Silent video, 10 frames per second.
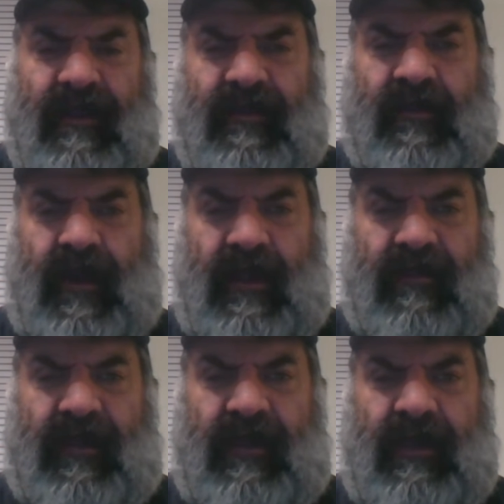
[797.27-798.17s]
it's
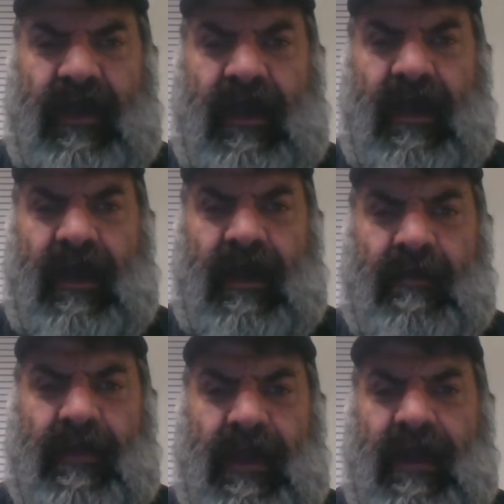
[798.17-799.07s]
crazy.
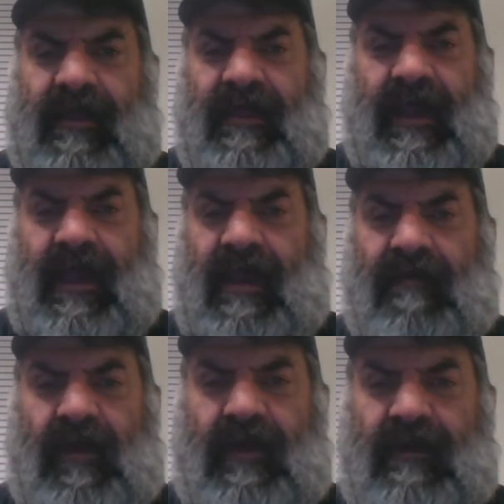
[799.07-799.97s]
Um, and I think I
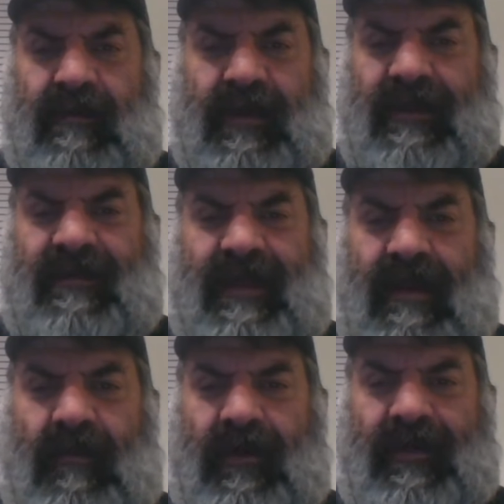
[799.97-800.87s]
have one, but it's
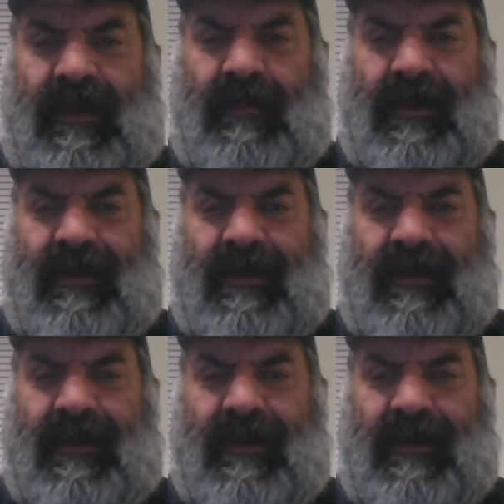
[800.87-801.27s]
not worth them.